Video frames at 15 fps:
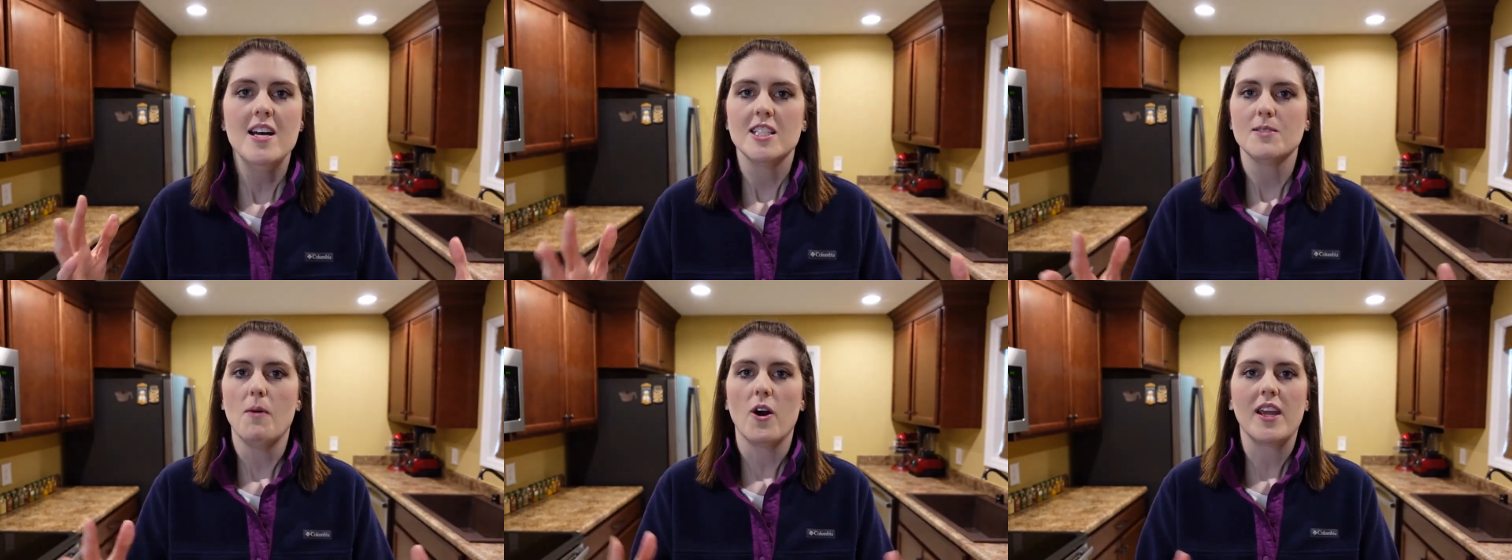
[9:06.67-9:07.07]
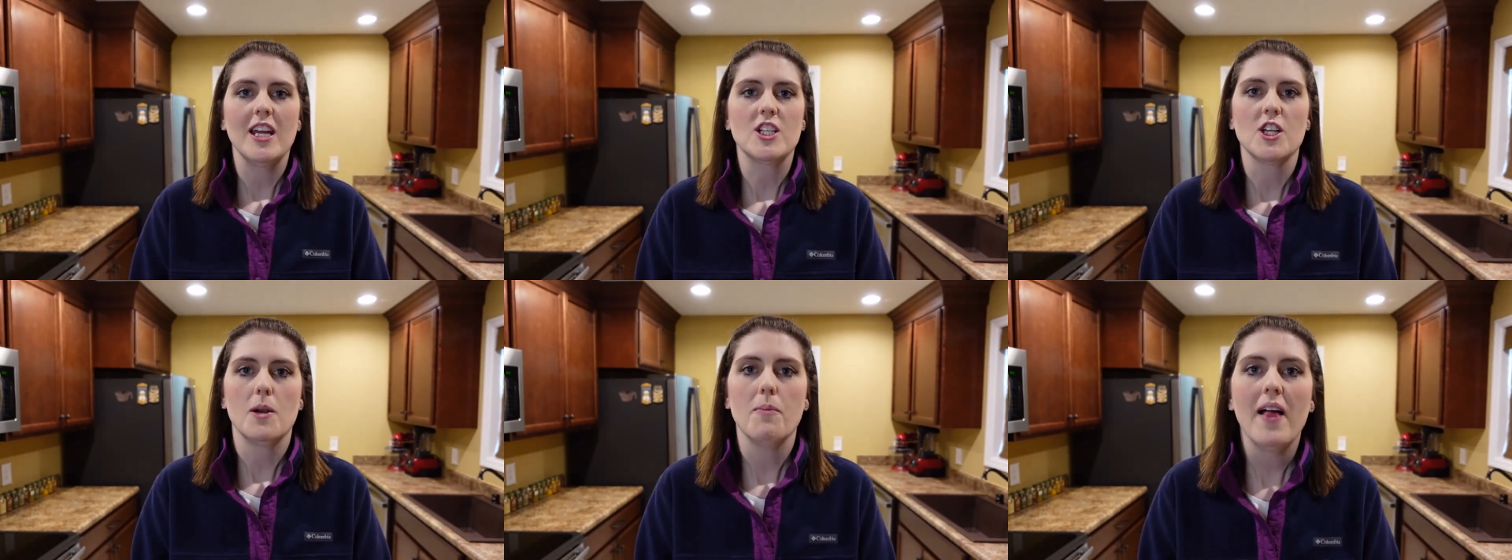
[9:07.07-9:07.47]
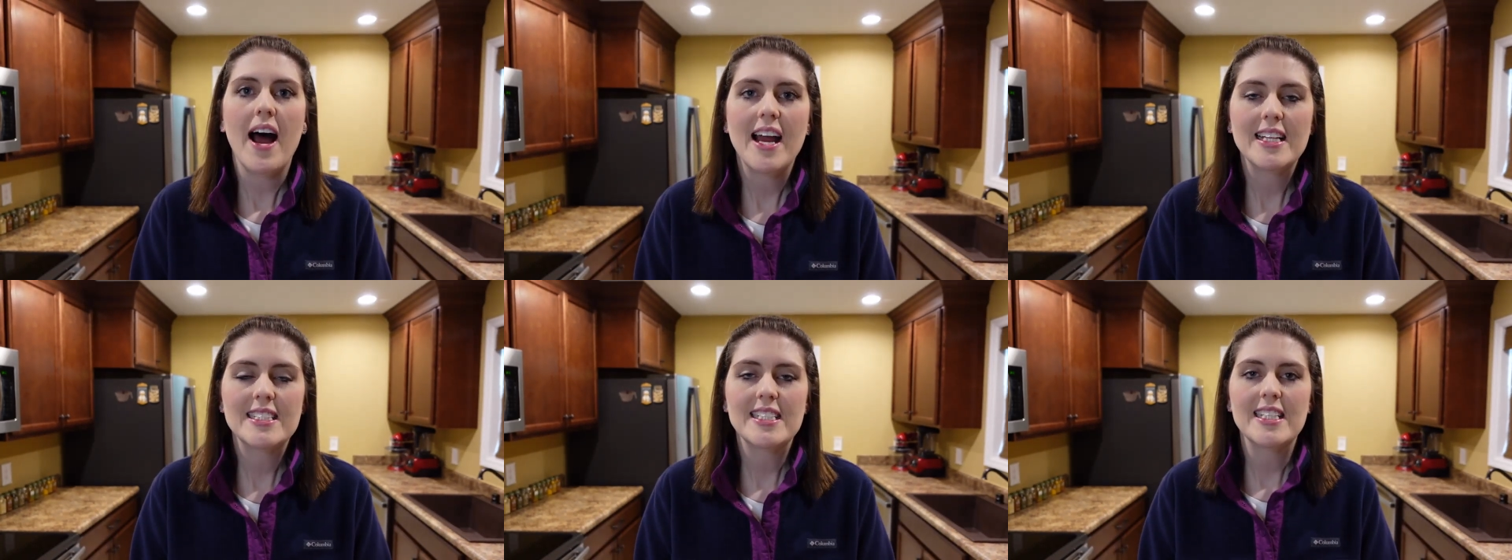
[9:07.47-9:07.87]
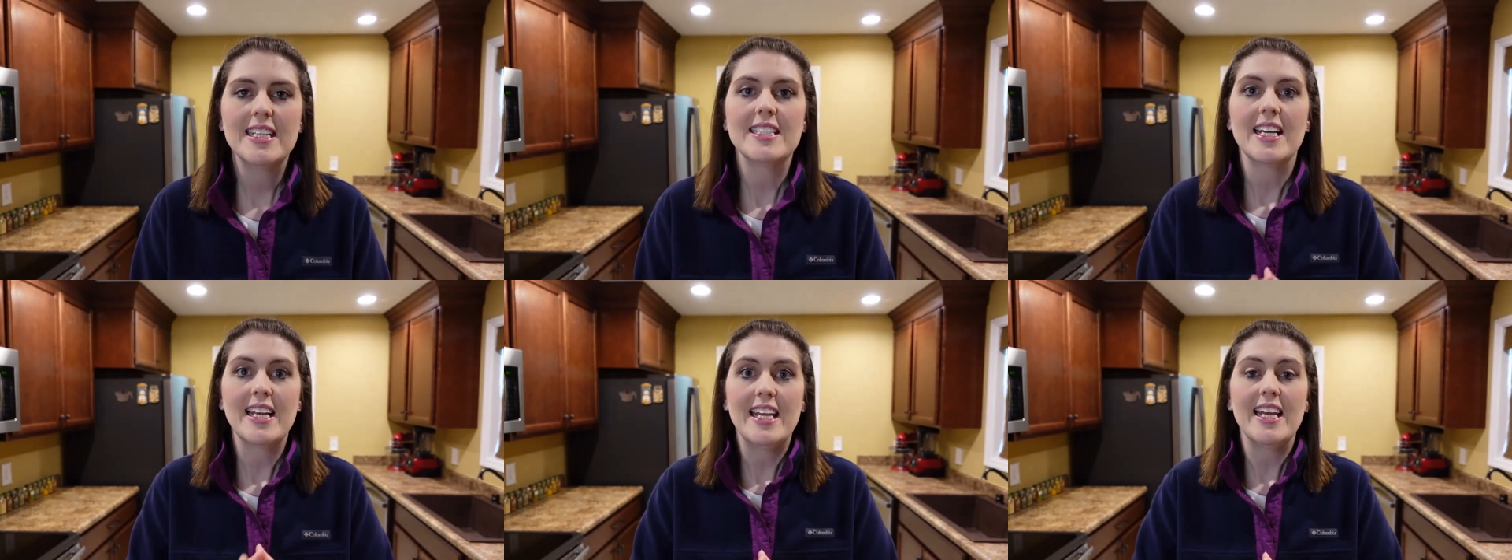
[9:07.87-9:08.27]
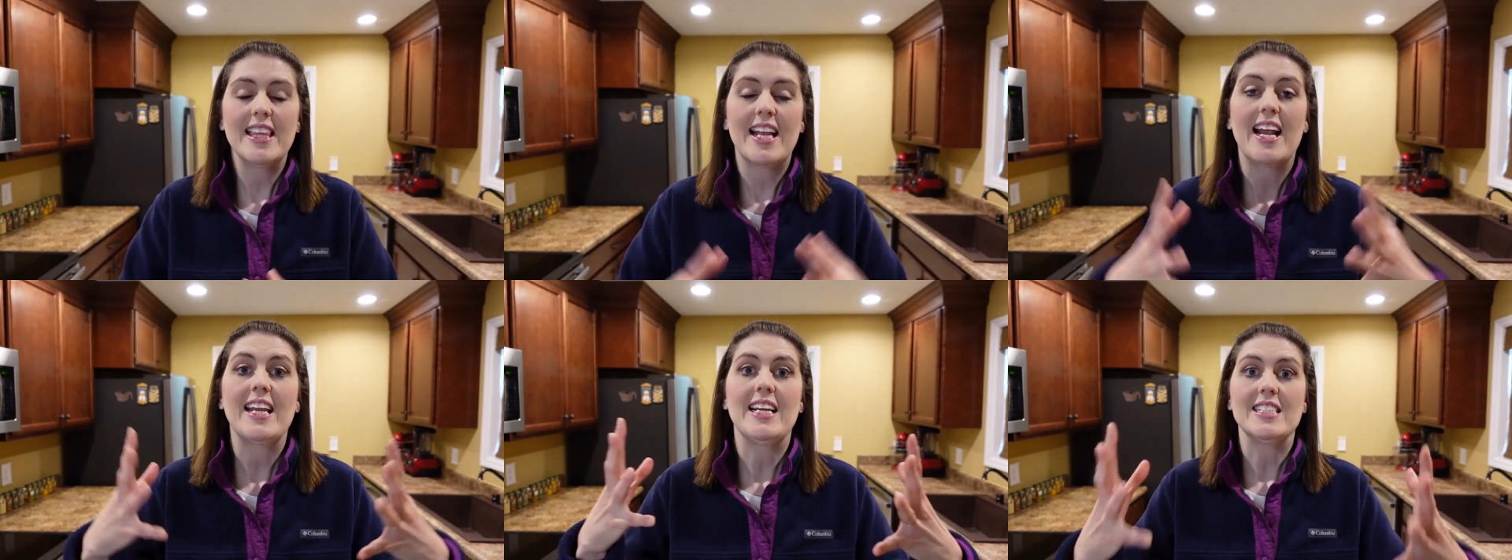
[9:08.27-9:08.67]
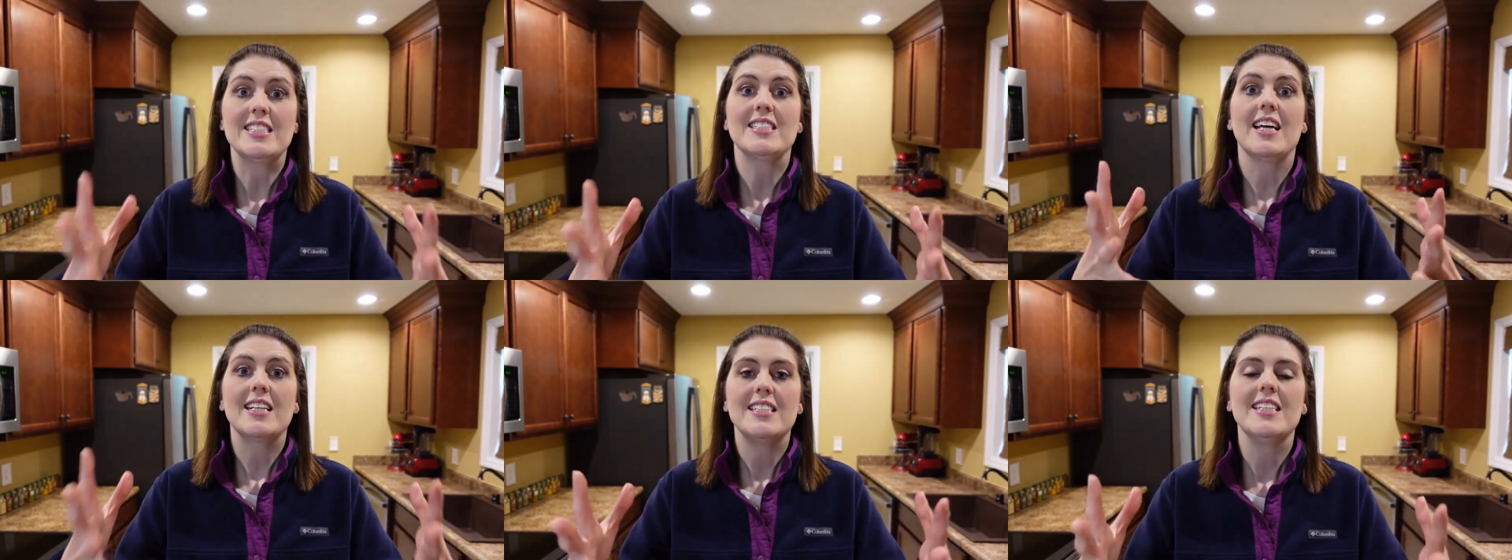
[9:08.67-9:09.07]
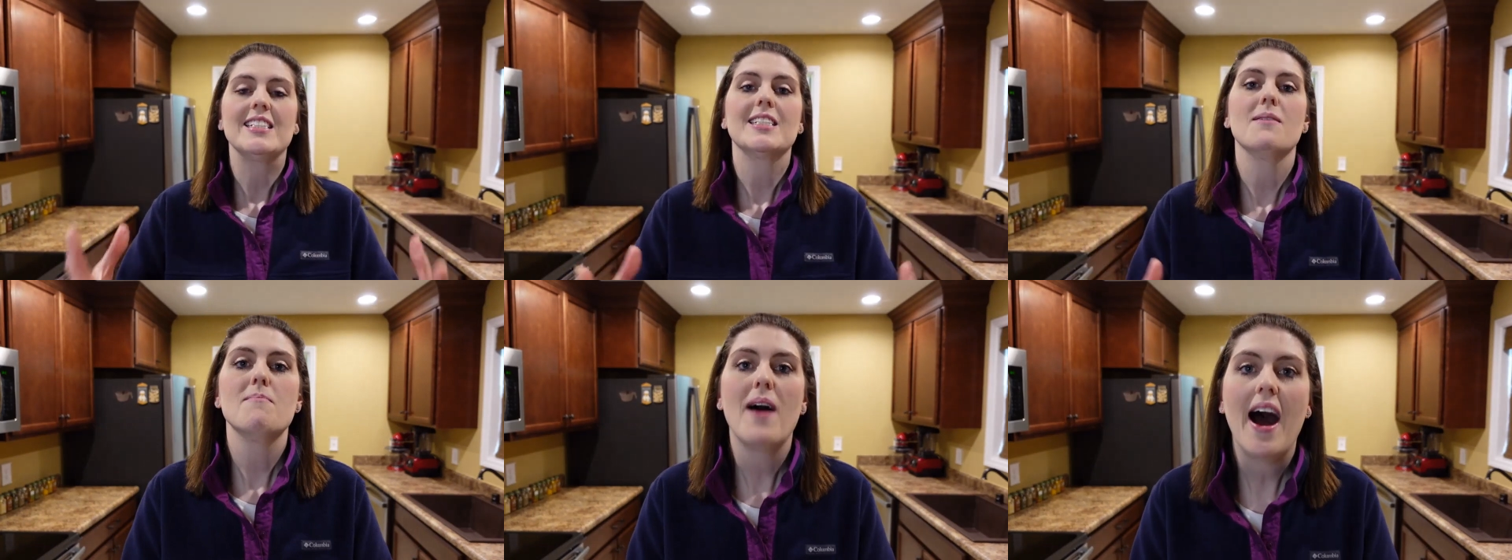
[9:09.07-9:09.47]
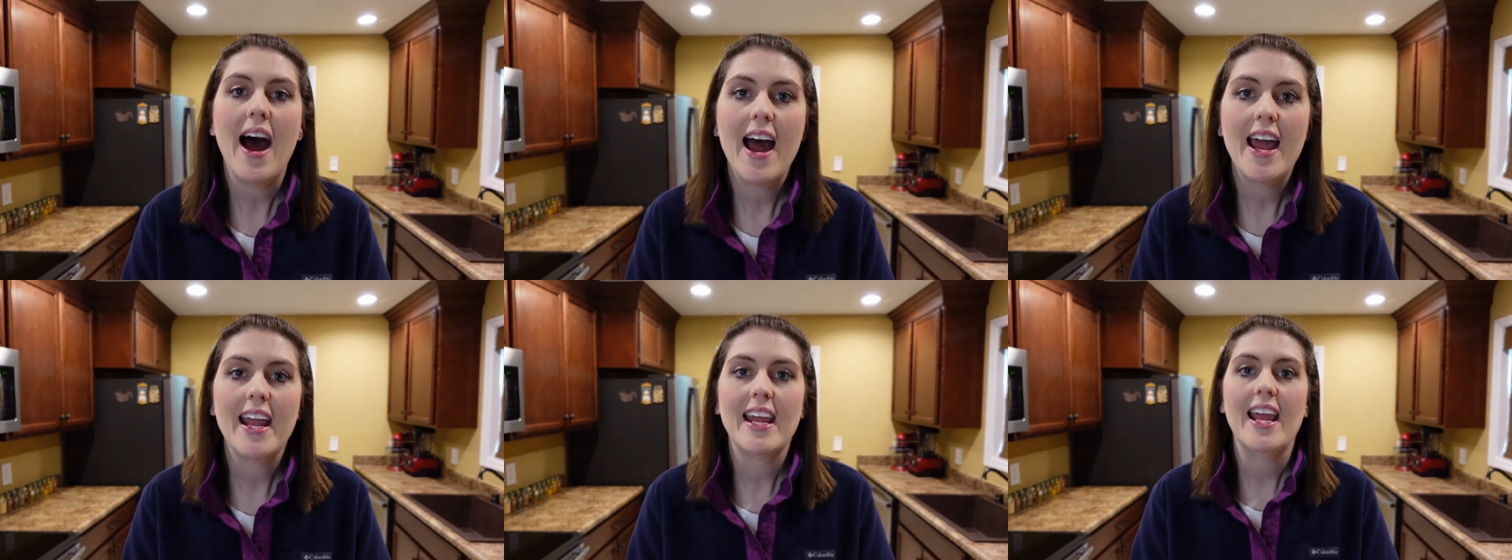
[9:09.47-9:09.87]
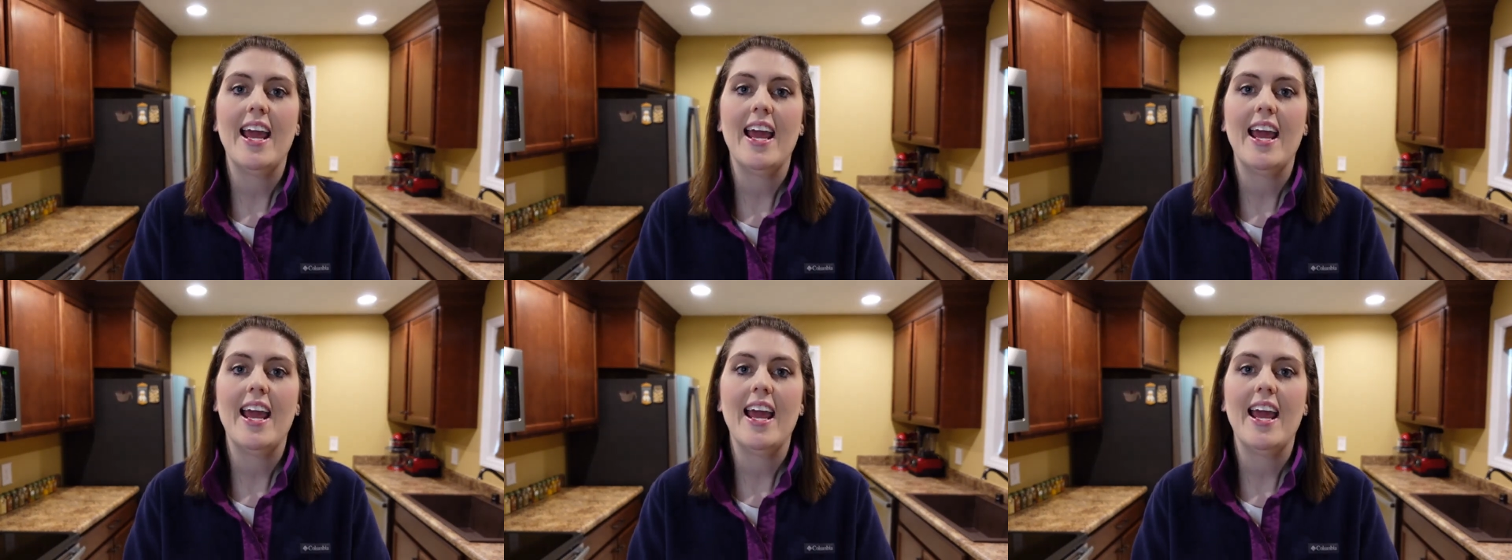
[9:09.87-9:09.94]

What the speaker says: small kitchen appliances, again, that I get sucked into buying